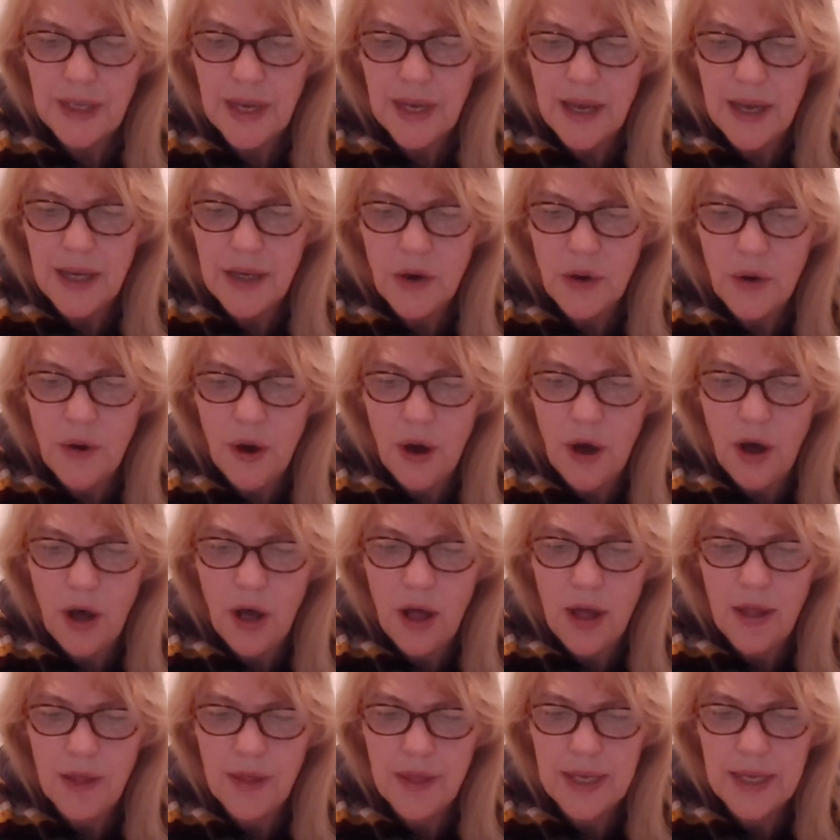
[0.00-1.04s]
I know
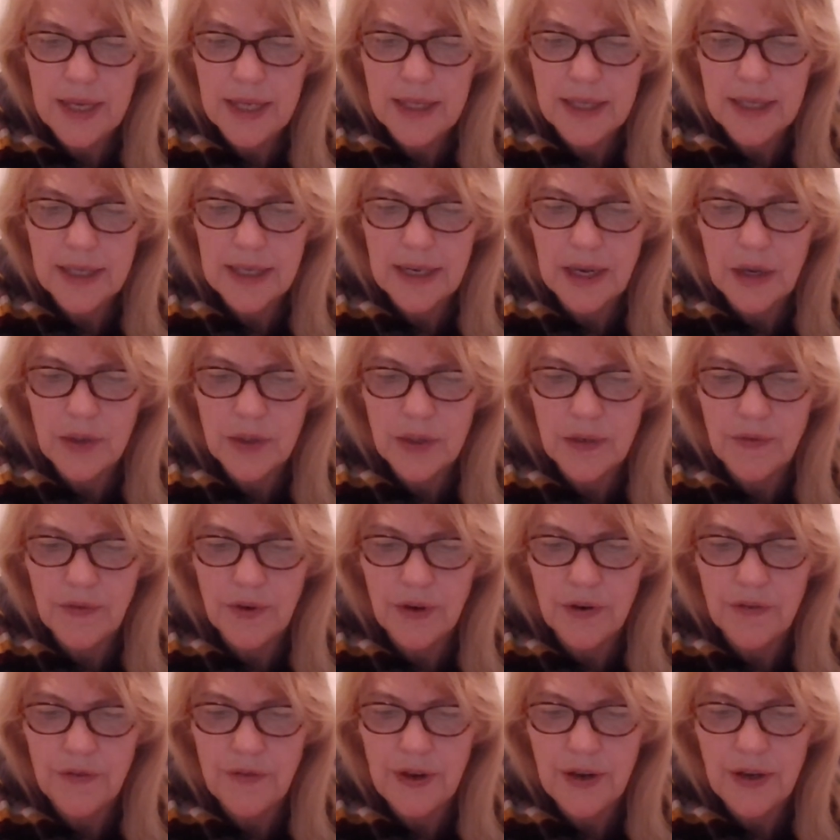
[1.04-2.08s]
all the ins and outs of
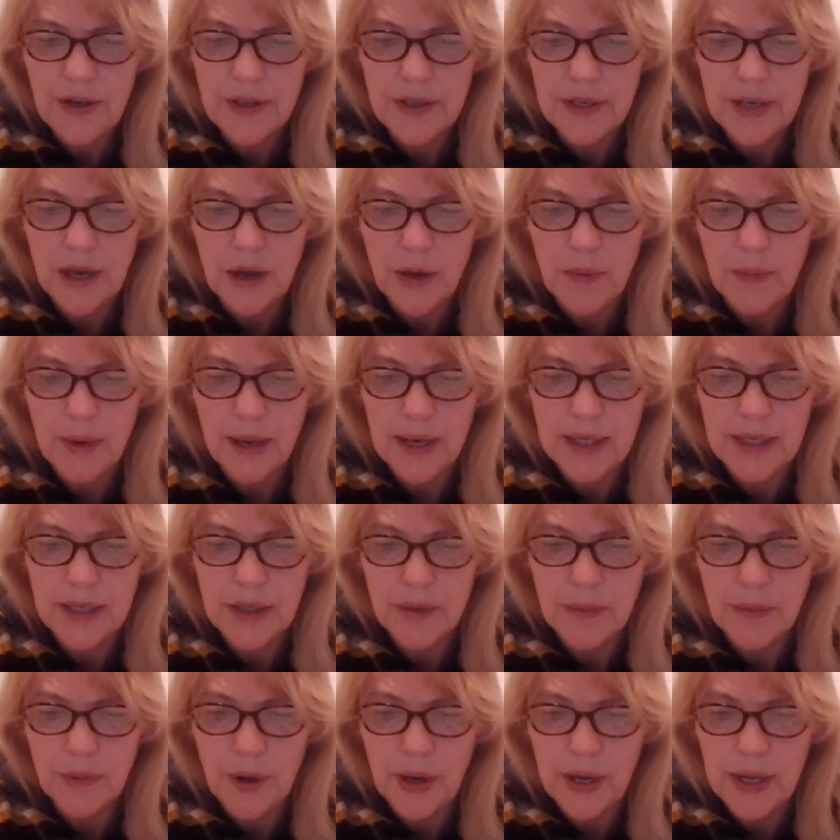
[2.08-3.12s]
your affairs now, my
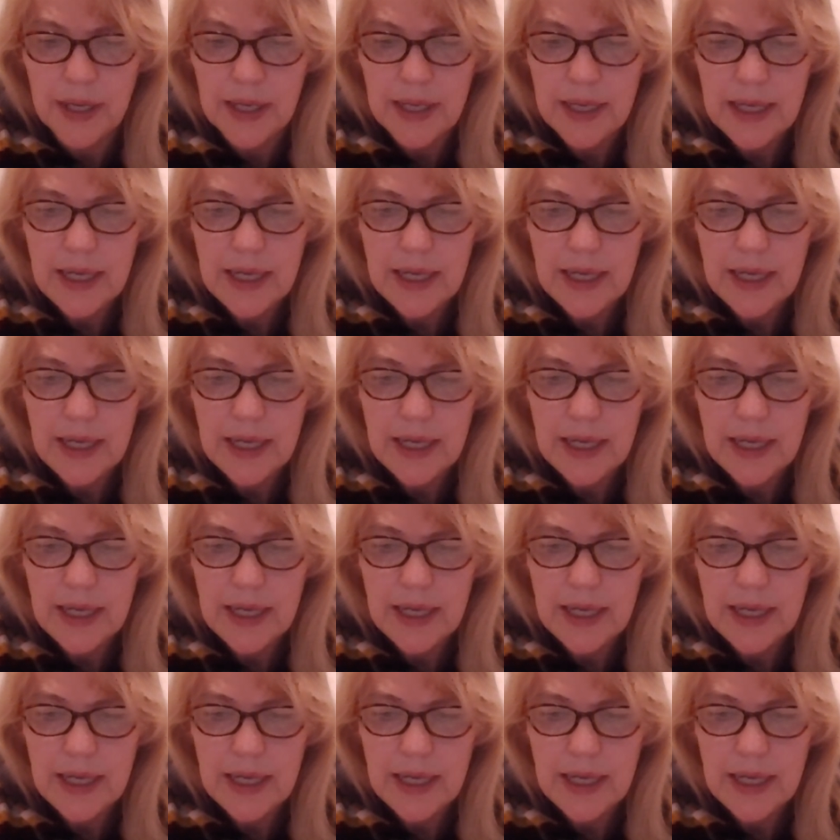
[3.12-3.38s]
dear boy.